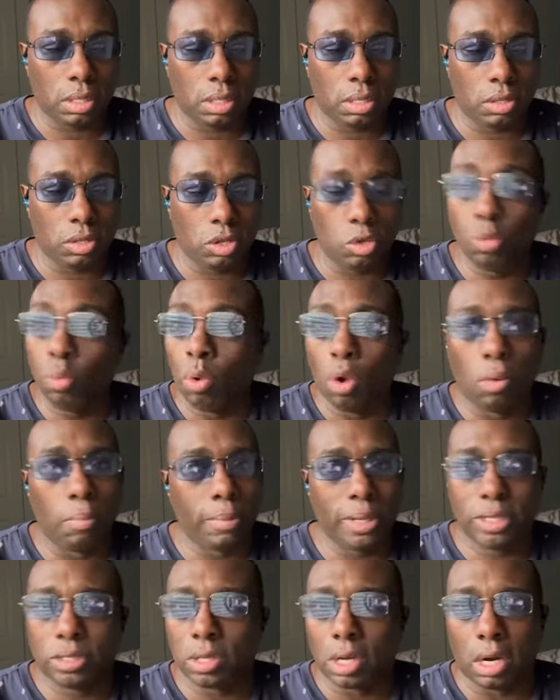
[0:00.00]
You won't
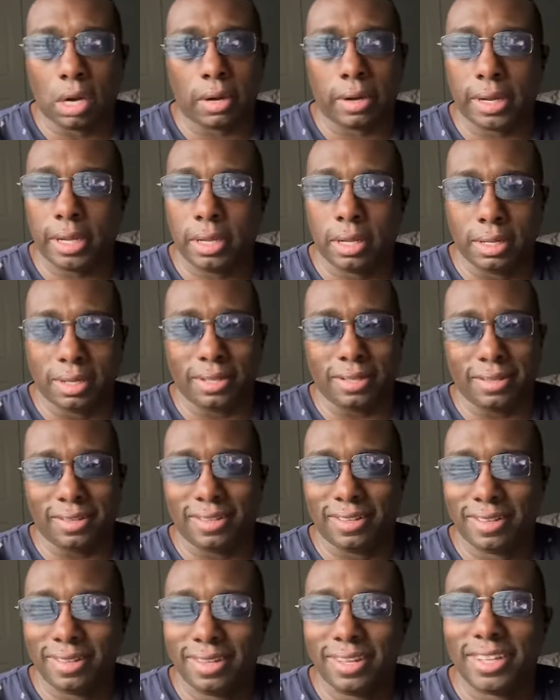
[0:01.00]
be sorry.
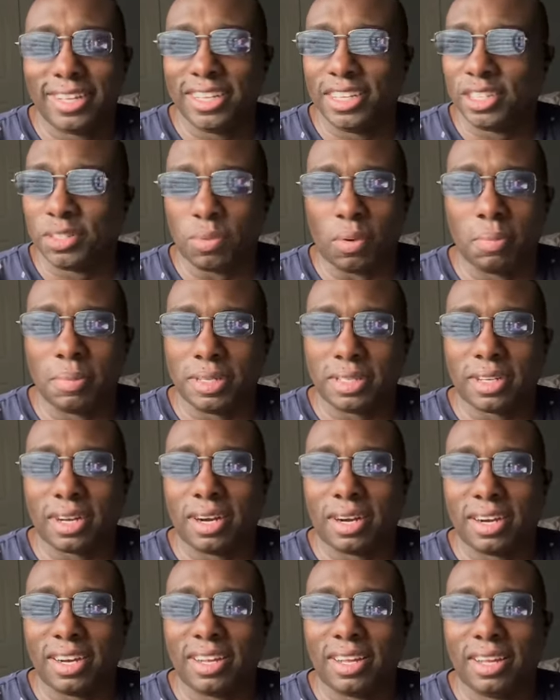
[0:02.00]
You just won't be
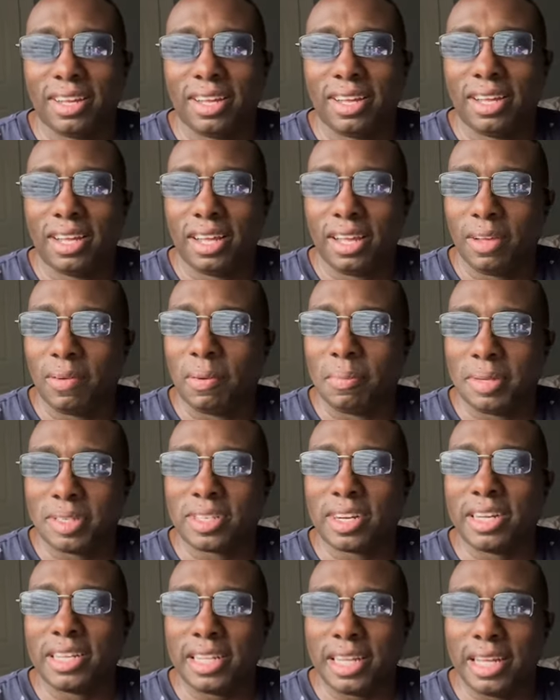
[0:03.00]
sorry. You won't be
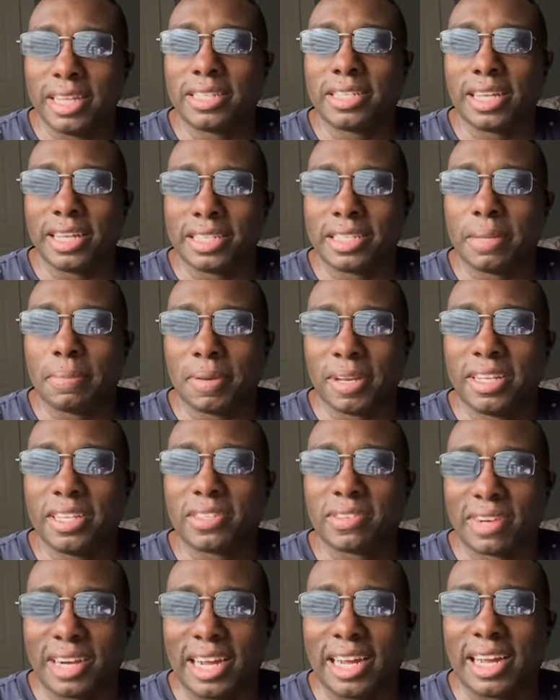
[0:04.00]
sorry. It's a place
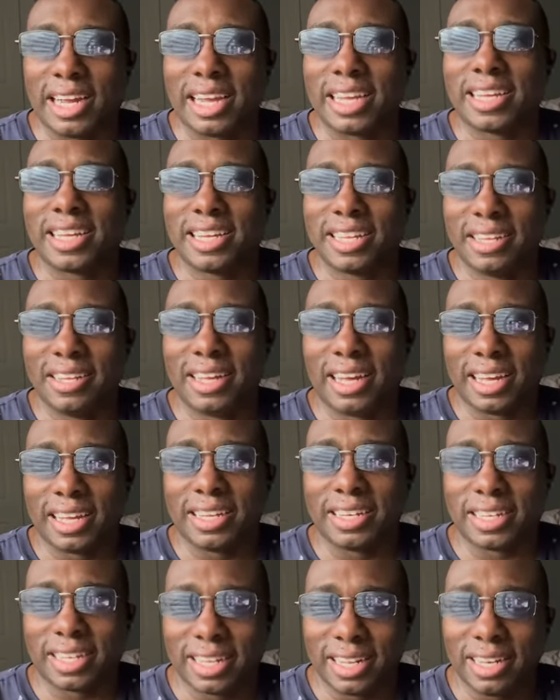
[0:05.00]
where I
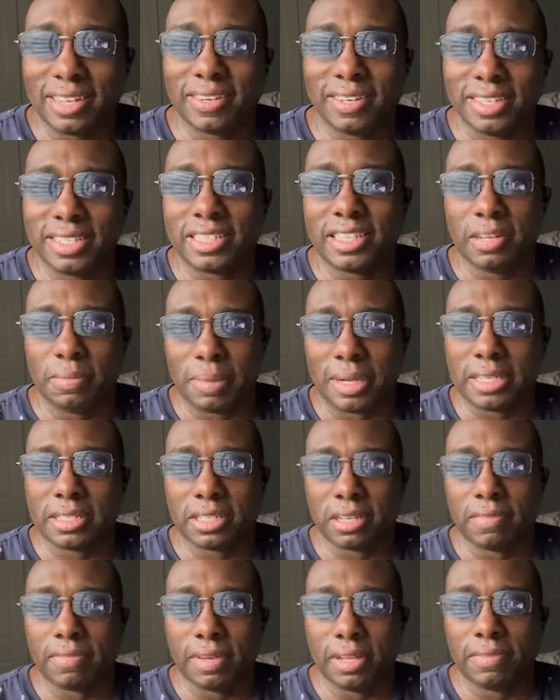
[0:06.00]
could clearly see
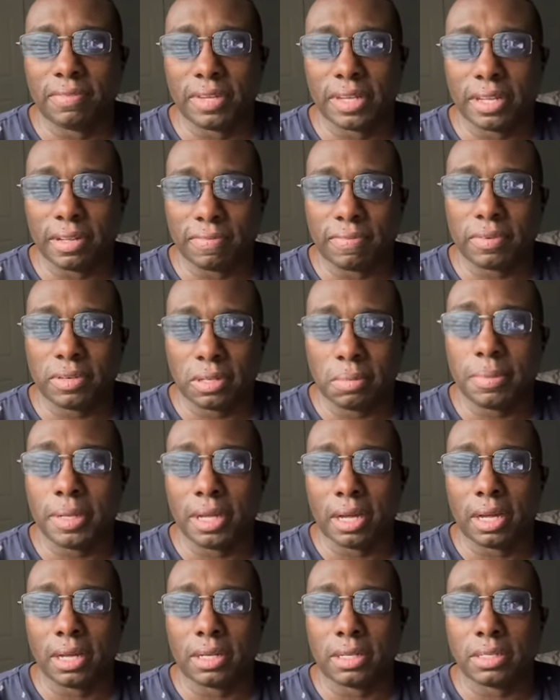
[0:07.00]
myself living, to be
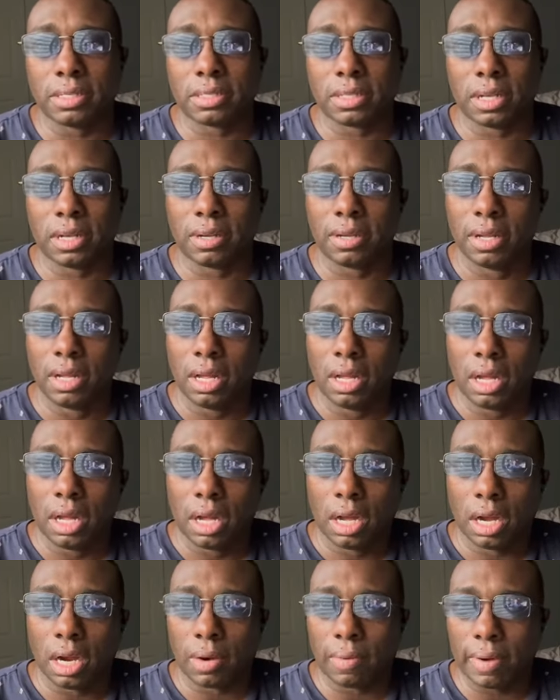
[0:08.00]
honest. So,
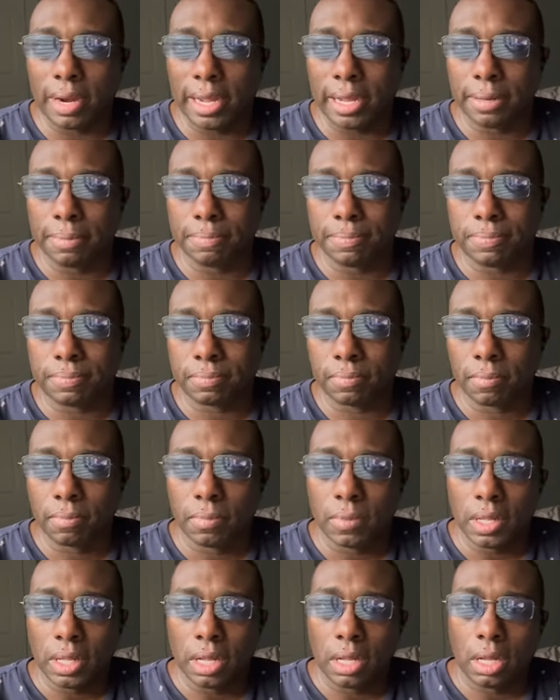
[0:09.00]
all right,
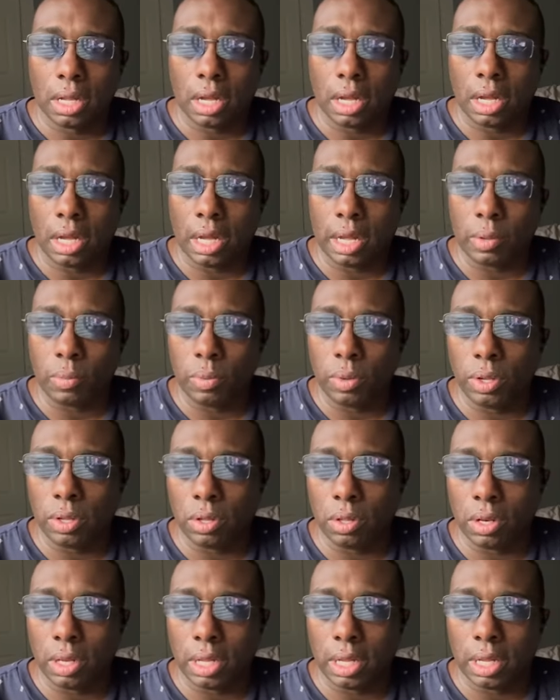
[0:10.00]
I
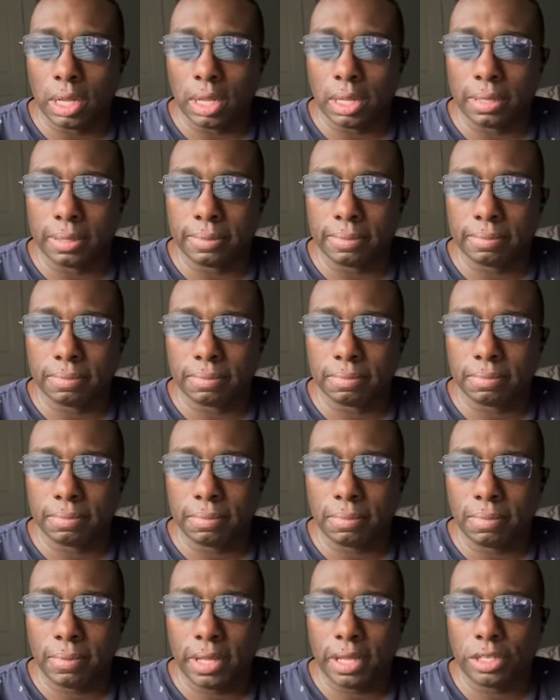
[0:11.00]
will
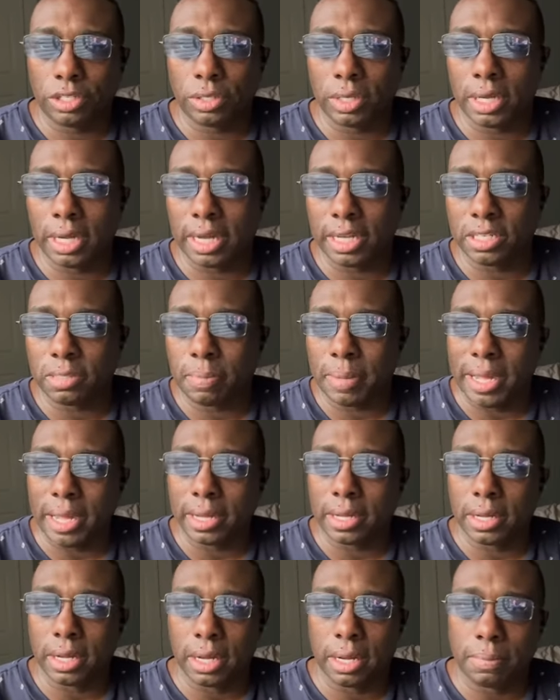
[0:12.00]
hit you guys
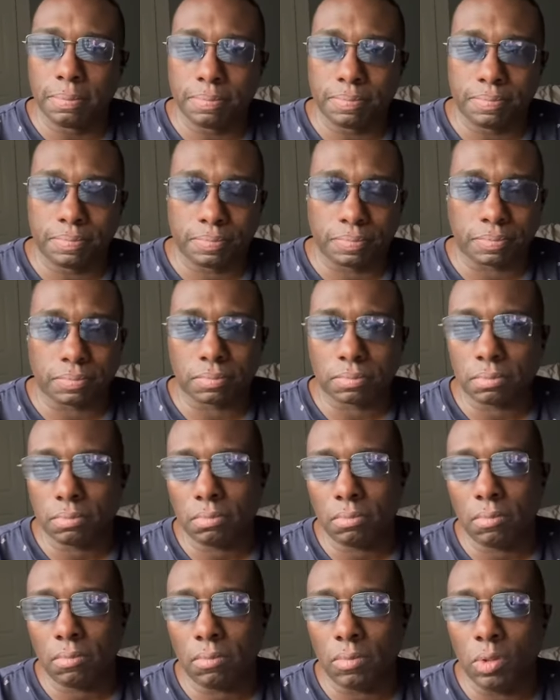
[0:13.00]
back up
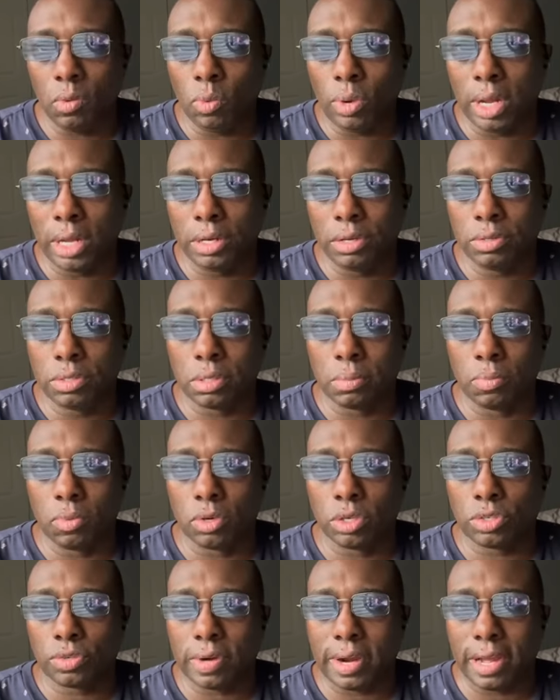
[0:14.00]
when I do some
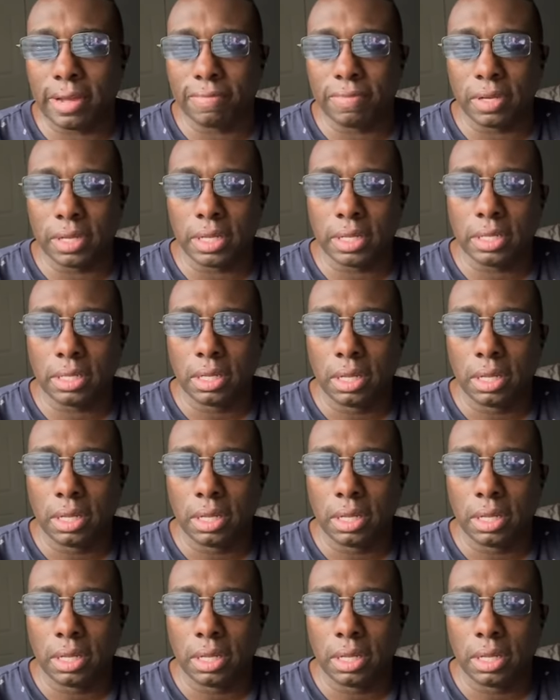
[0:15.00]
more traveling.